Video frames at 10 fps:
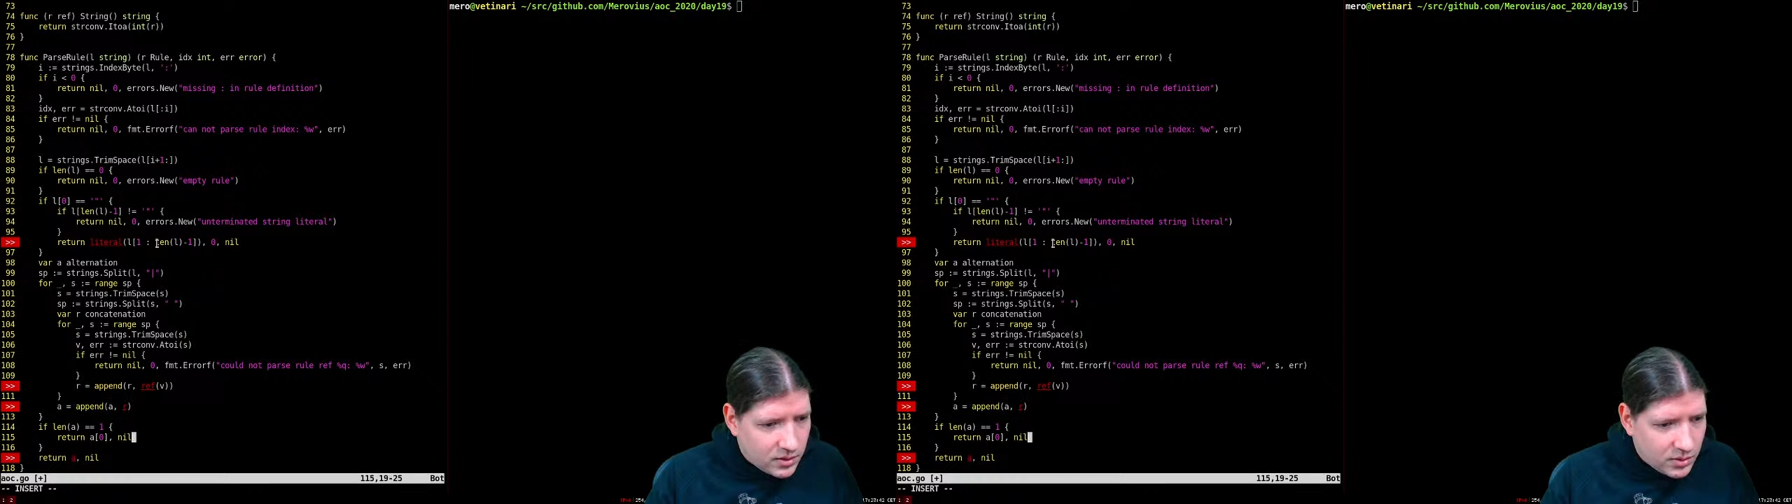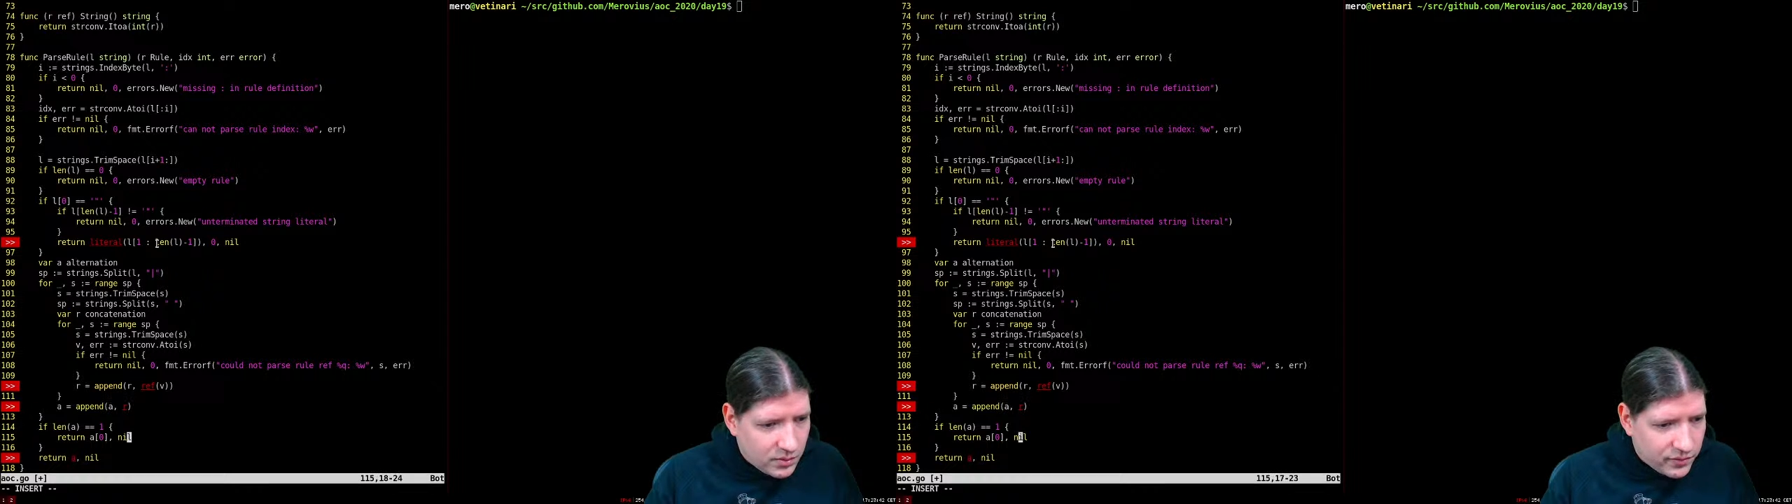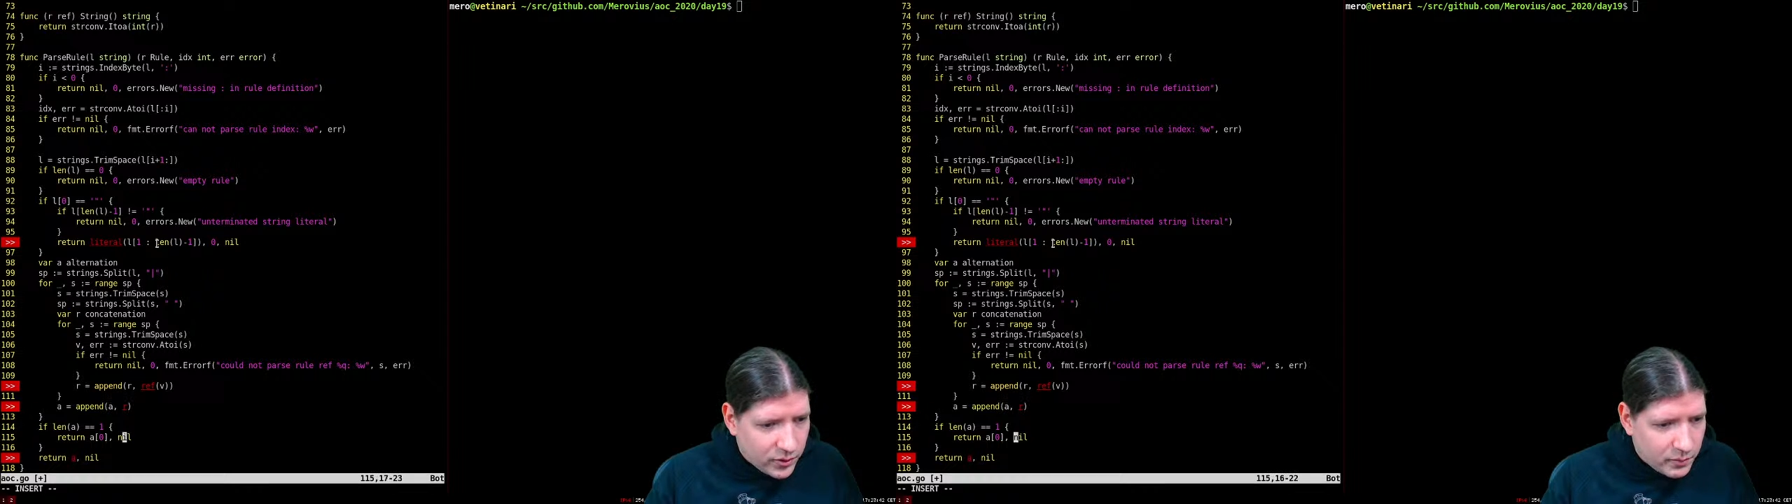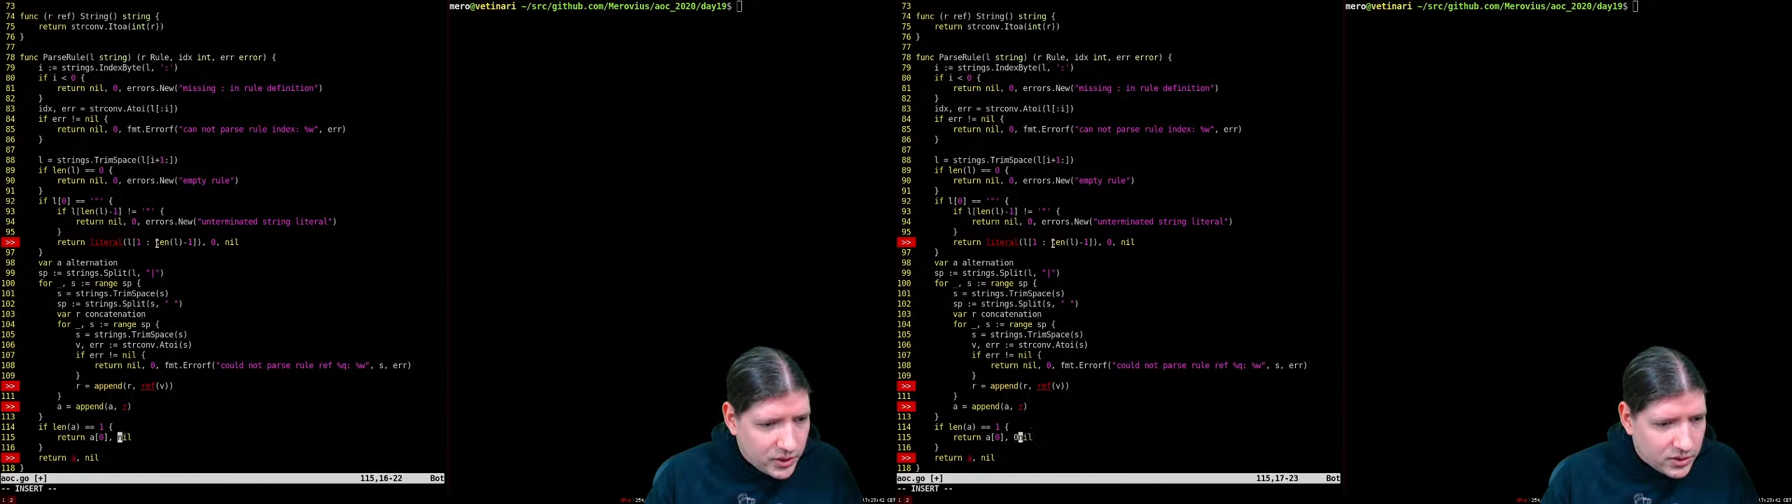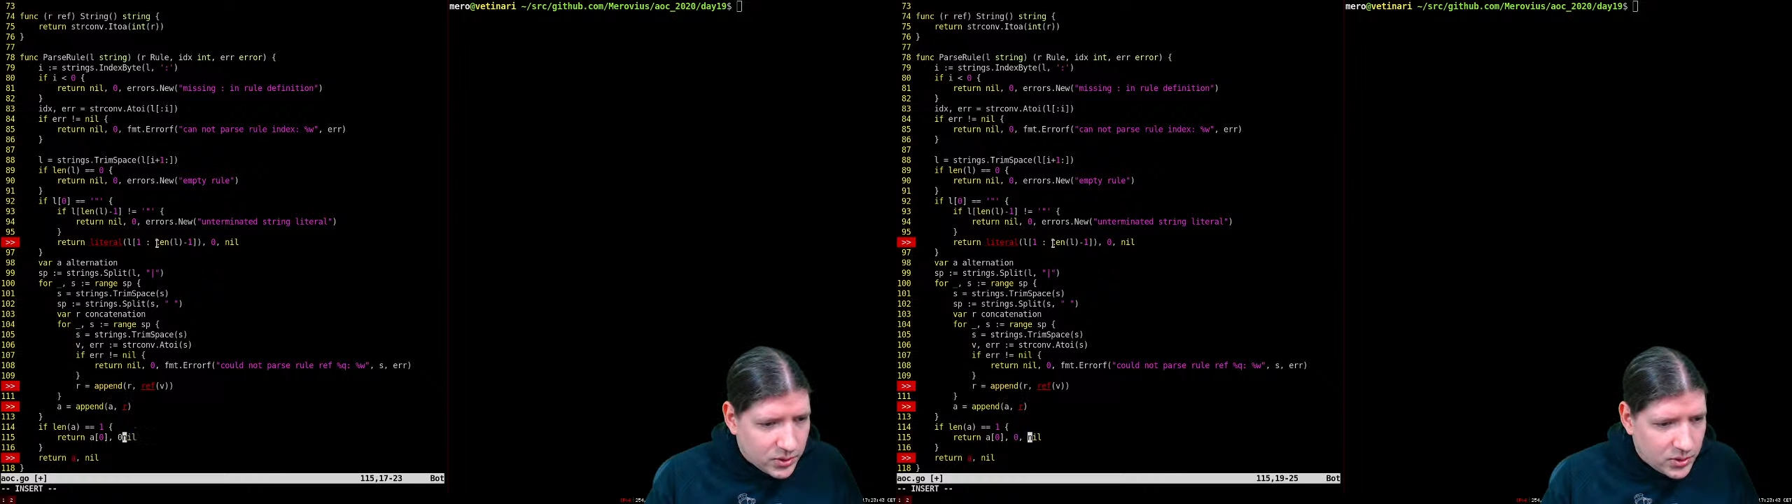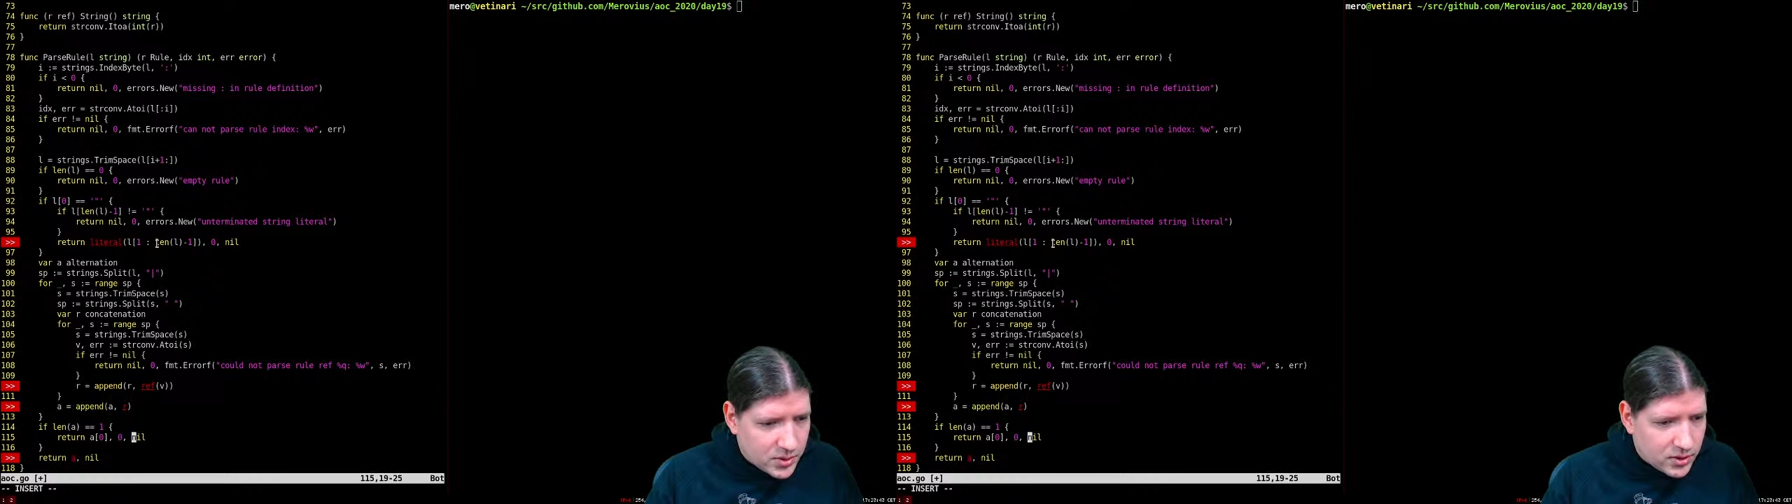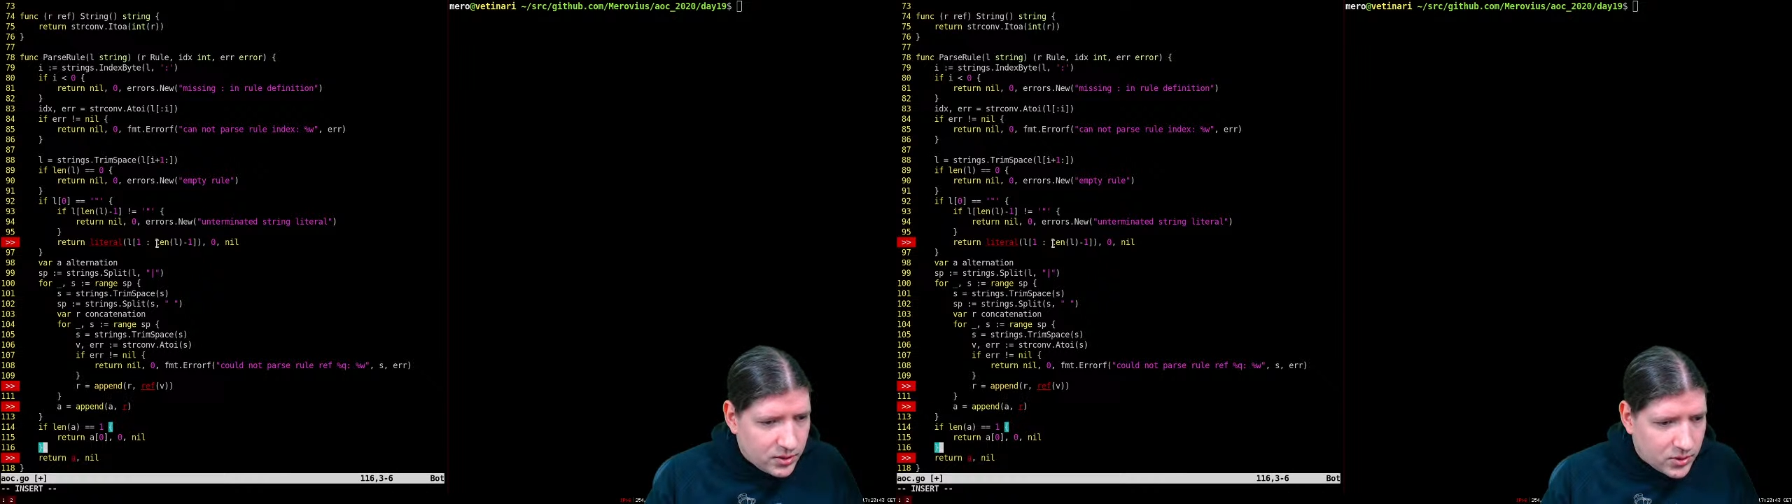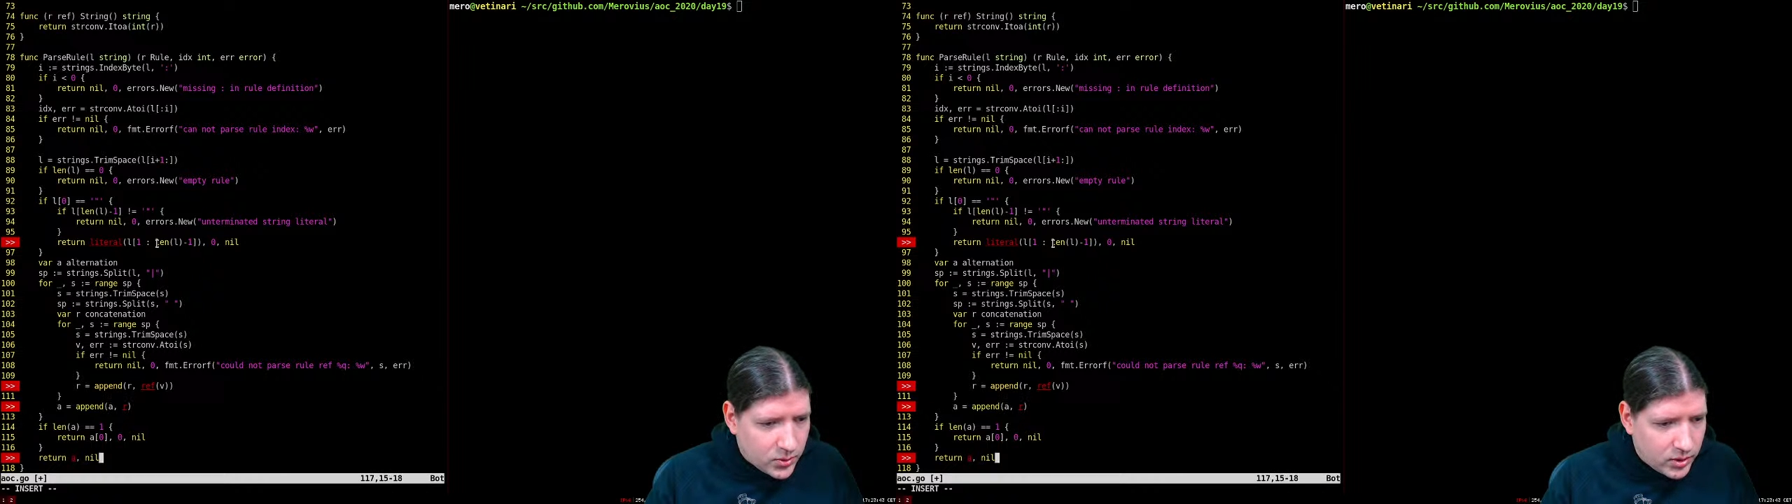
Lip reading: For me to use a new tool,